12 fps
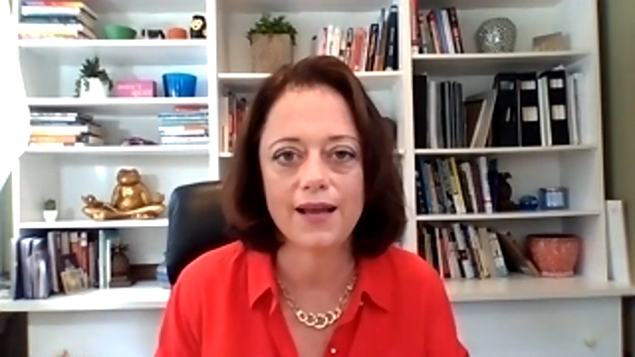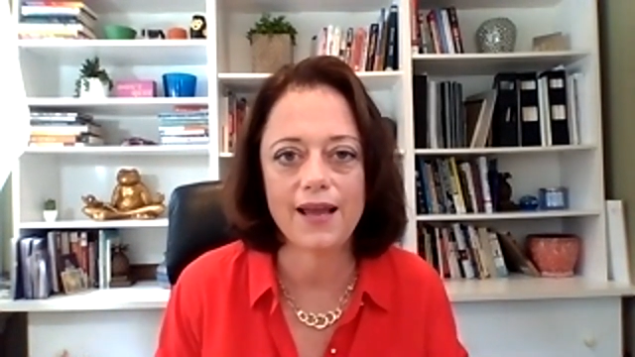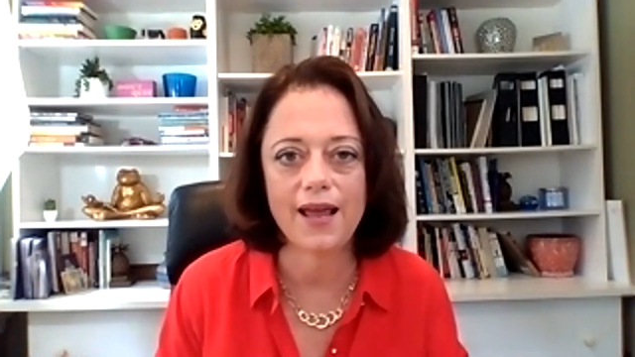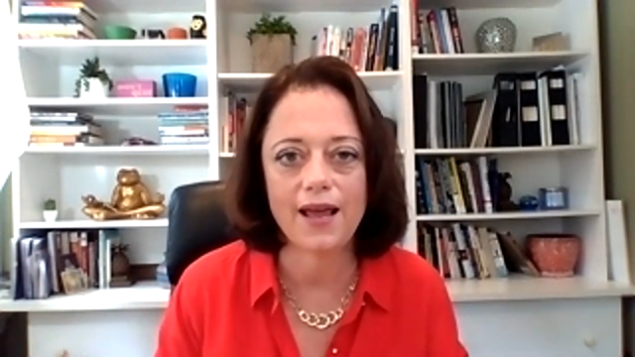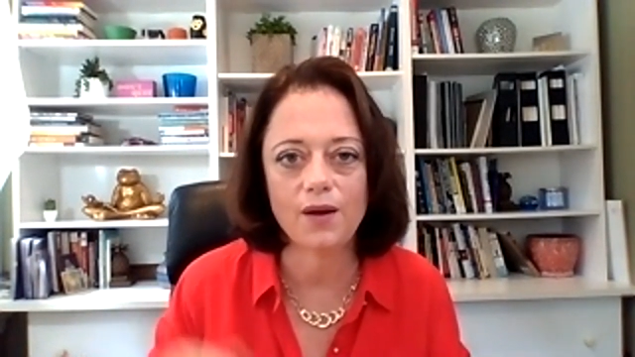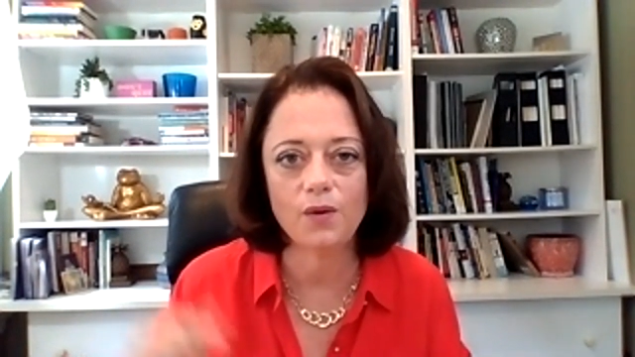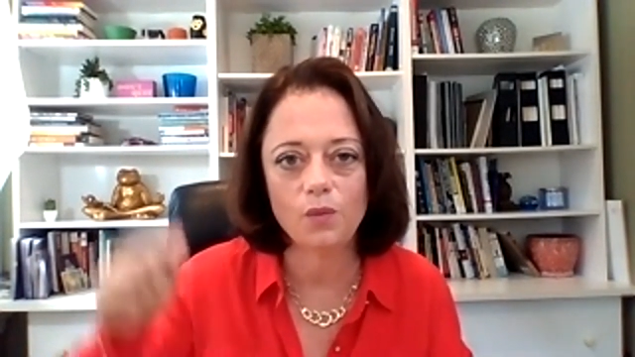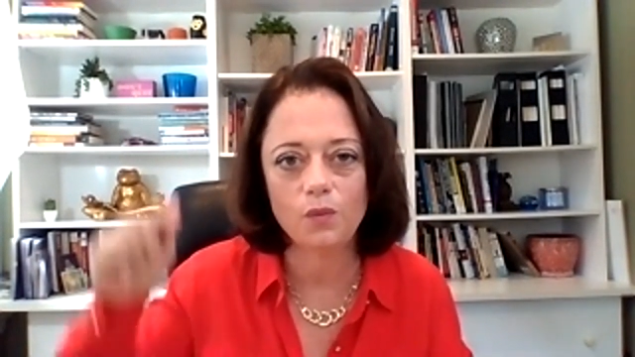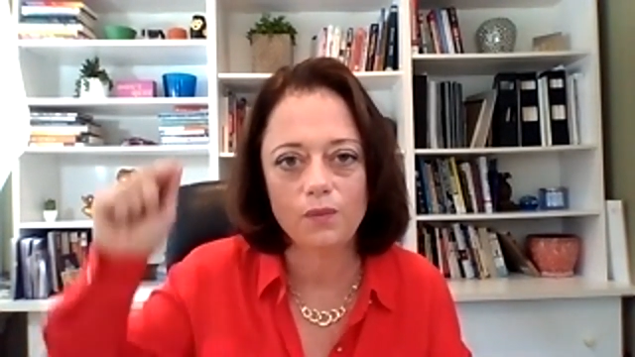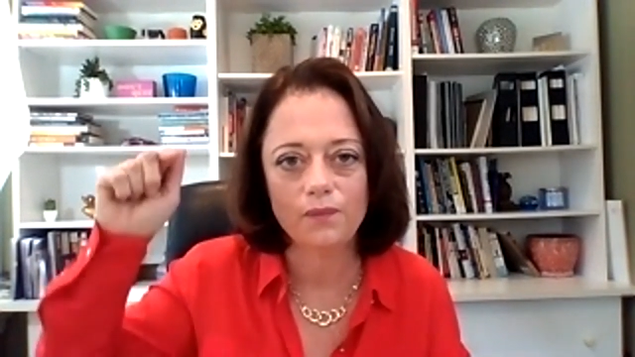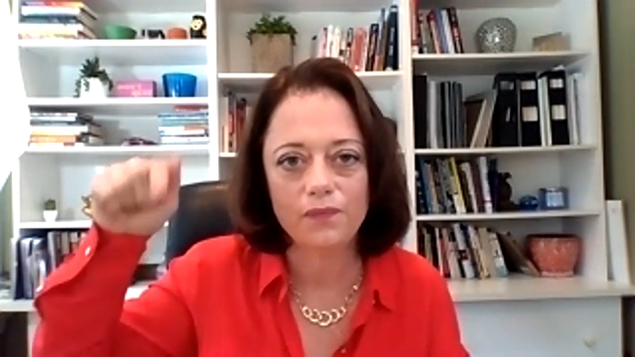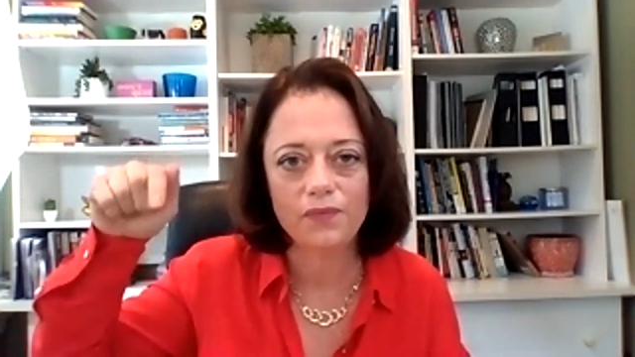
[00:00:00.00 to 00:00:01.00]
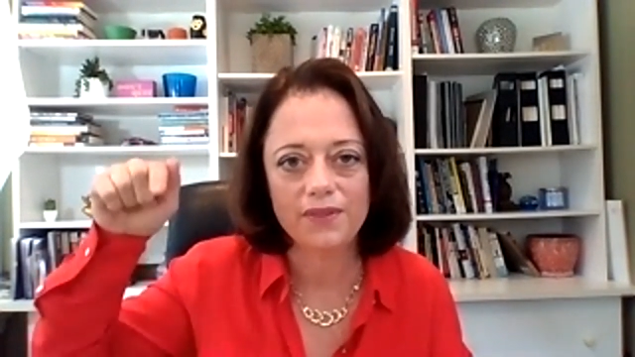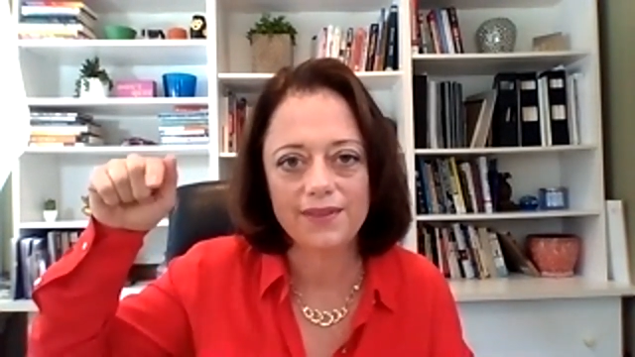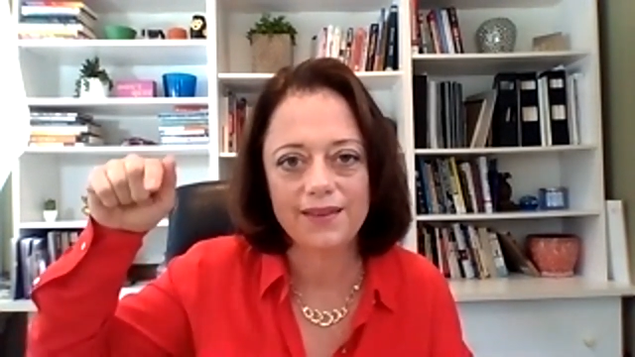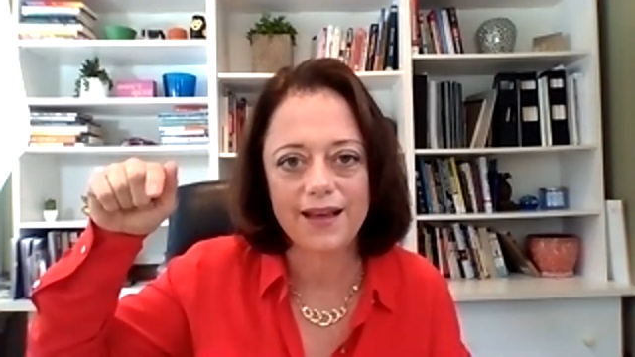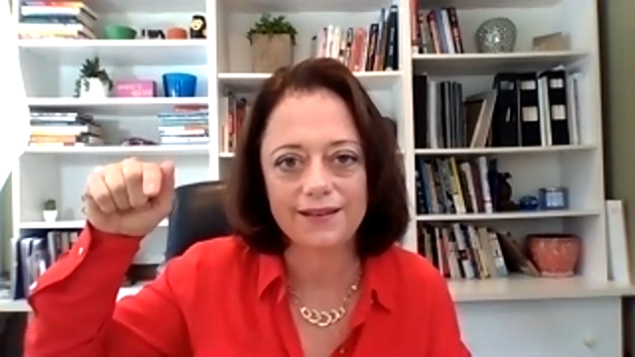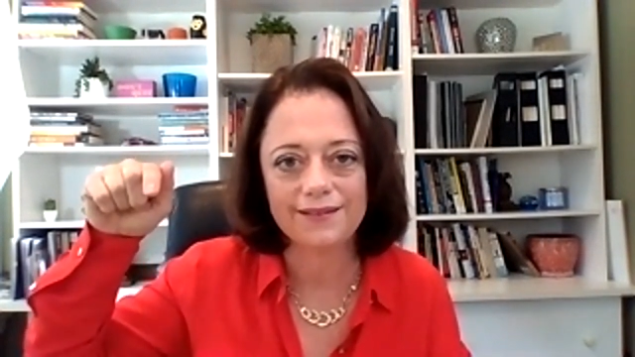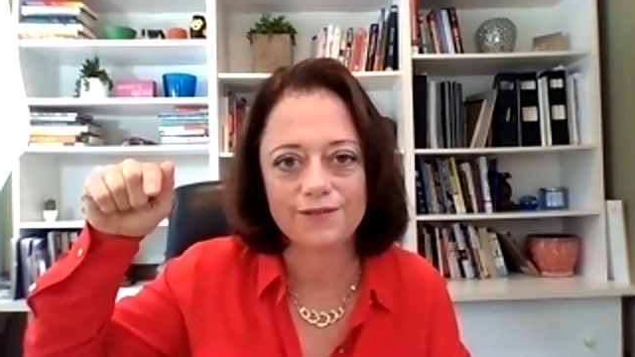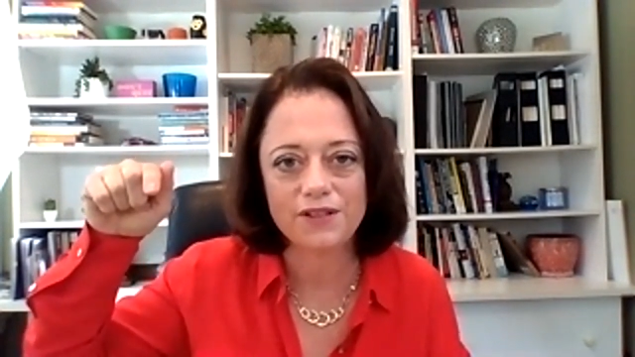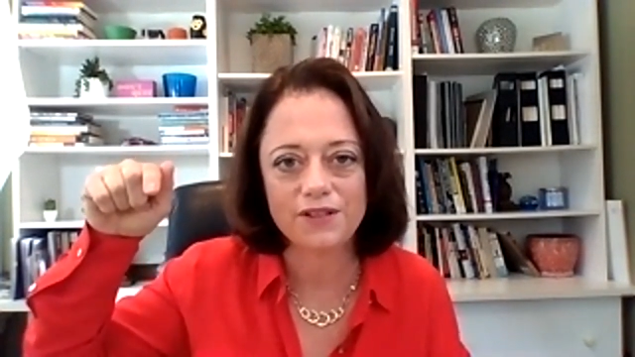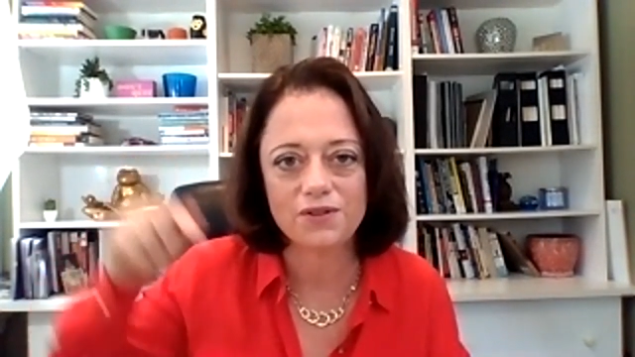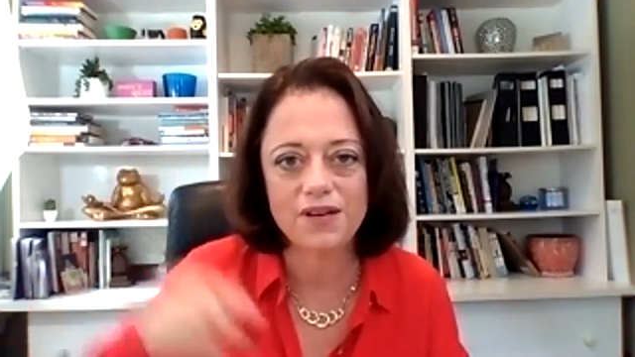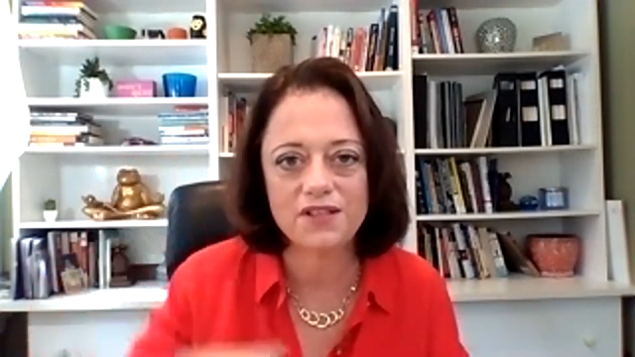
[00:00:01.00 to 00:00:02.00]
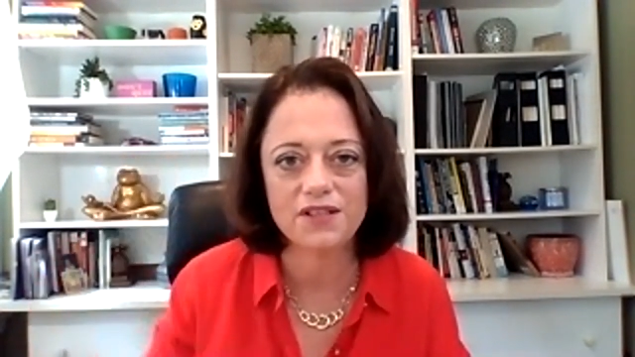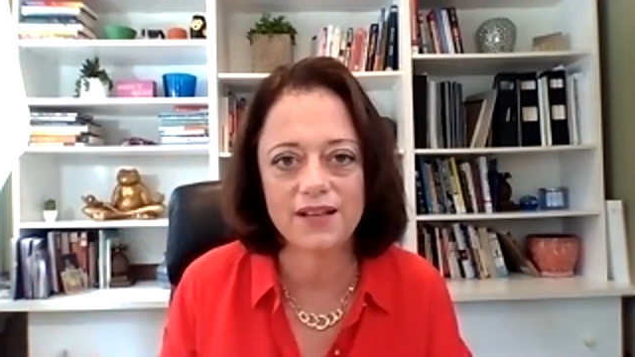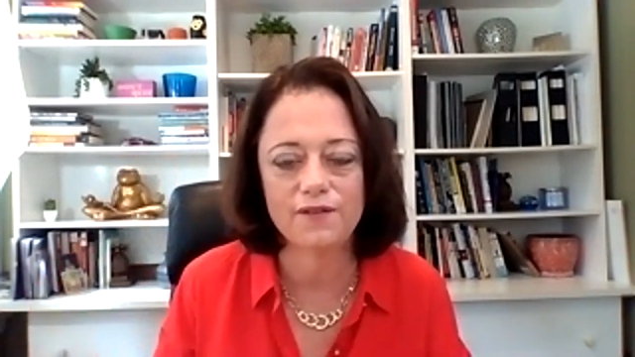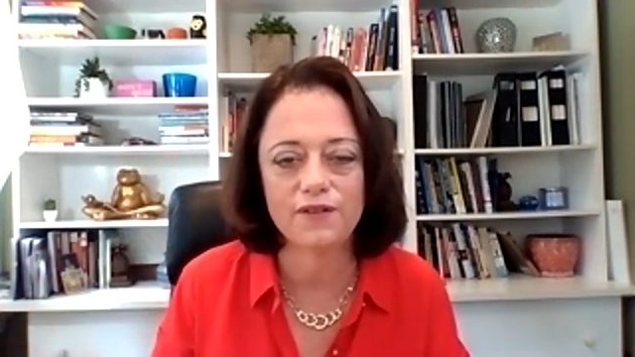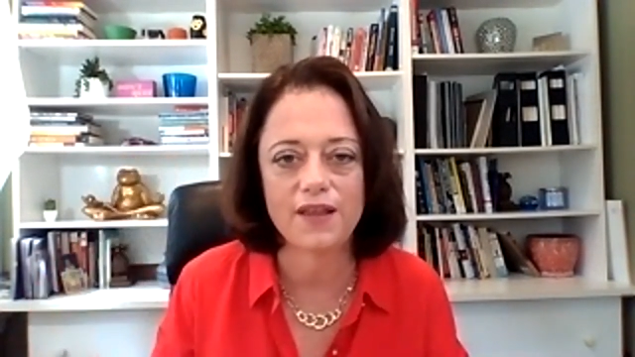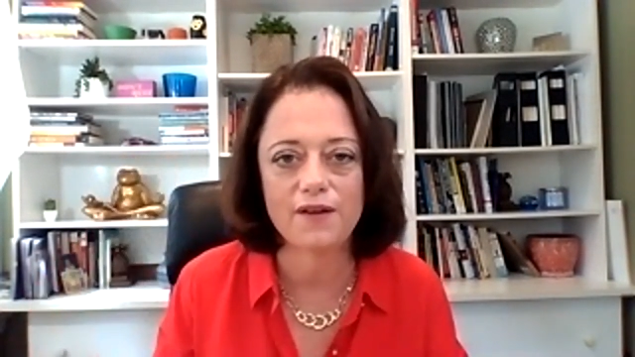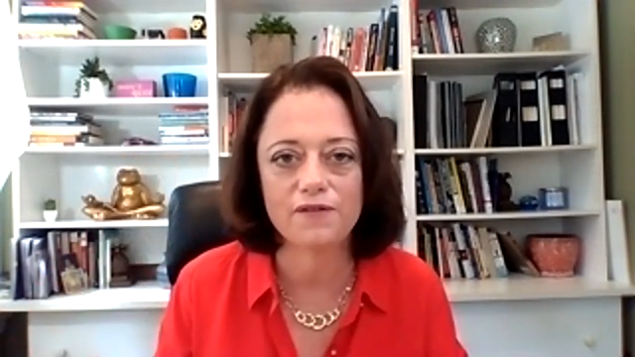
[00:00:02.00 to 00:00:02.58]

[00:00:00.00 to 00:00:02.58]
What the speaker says: Again, that registration link for that